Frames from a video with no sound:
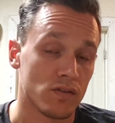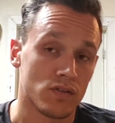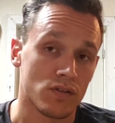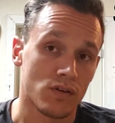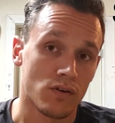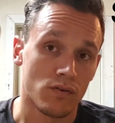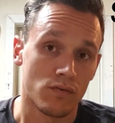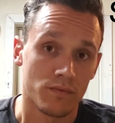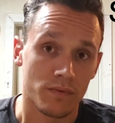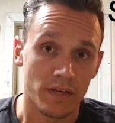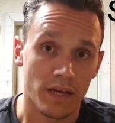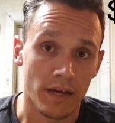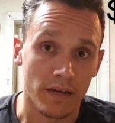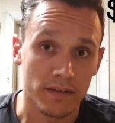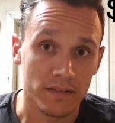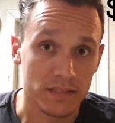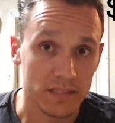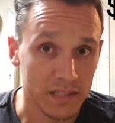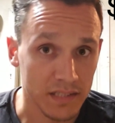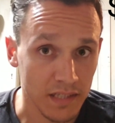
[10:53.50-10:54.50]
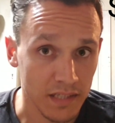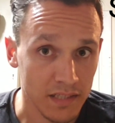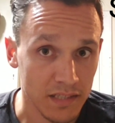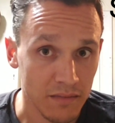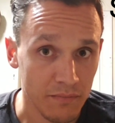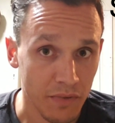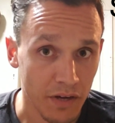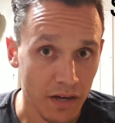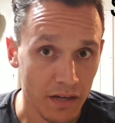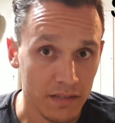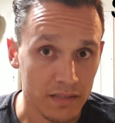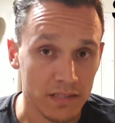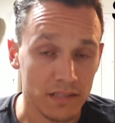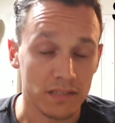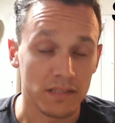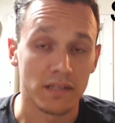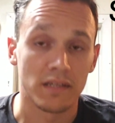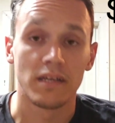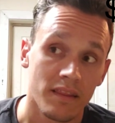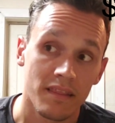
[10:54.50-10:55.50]
So yeah, 60
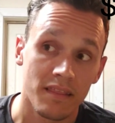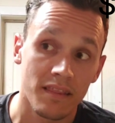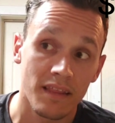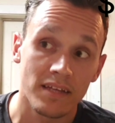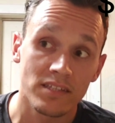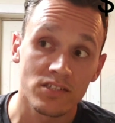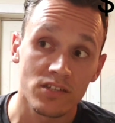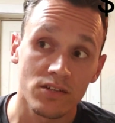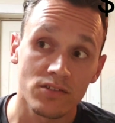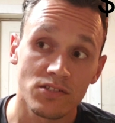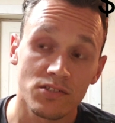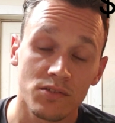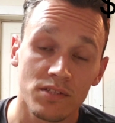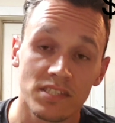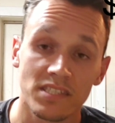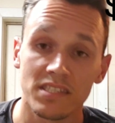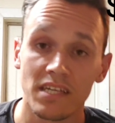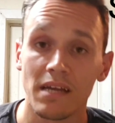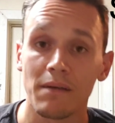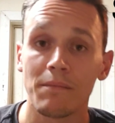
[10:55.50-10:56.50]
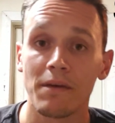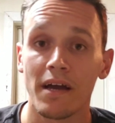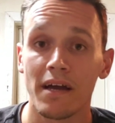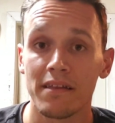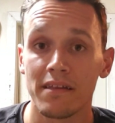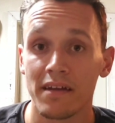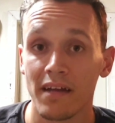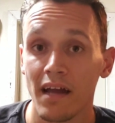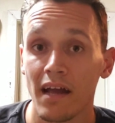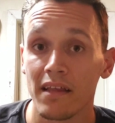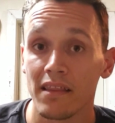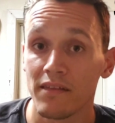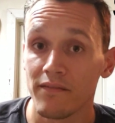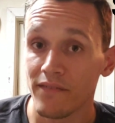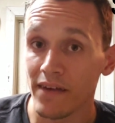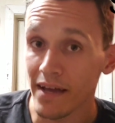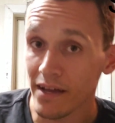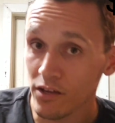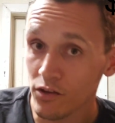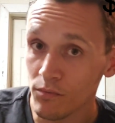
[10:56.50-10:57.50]
bucks. That's also the same guy that I got the
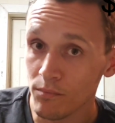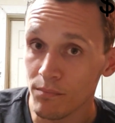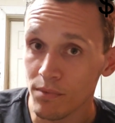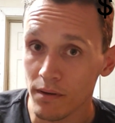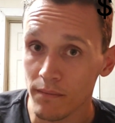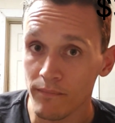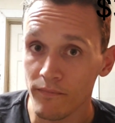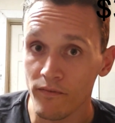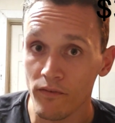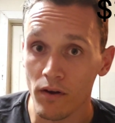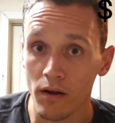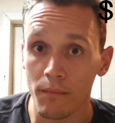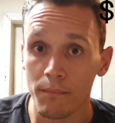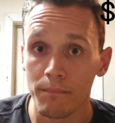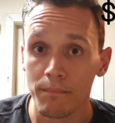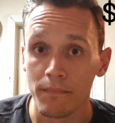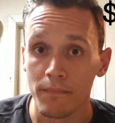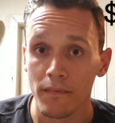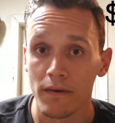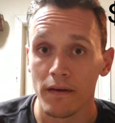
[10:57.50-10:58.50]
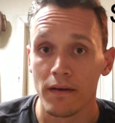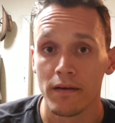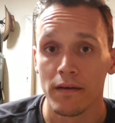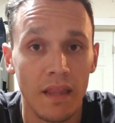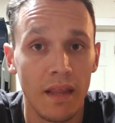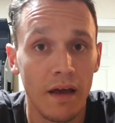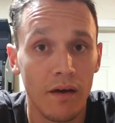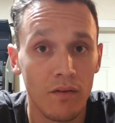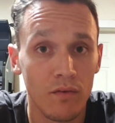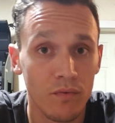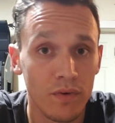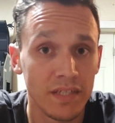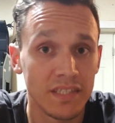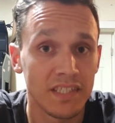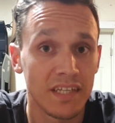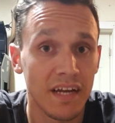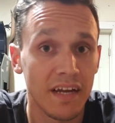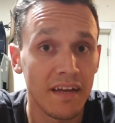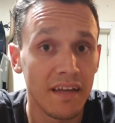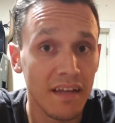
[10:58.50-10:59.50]
vacuum pump from. Now the
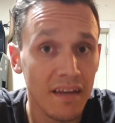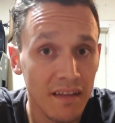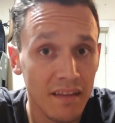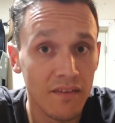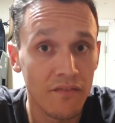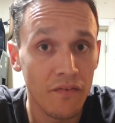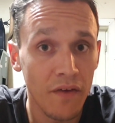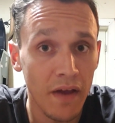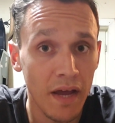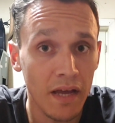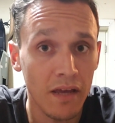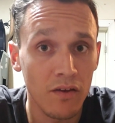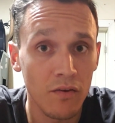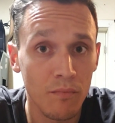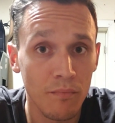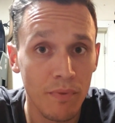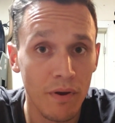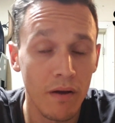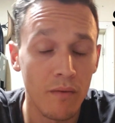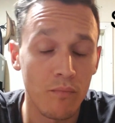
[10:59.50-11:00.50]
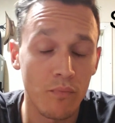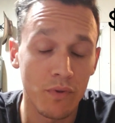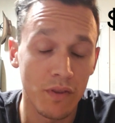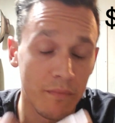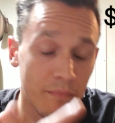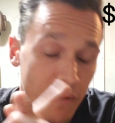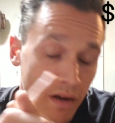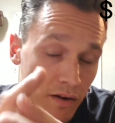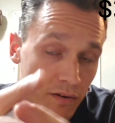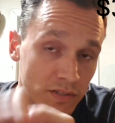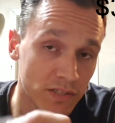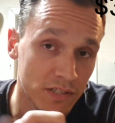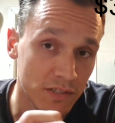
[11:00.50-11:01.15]
reason I needed the vacuum pump with the power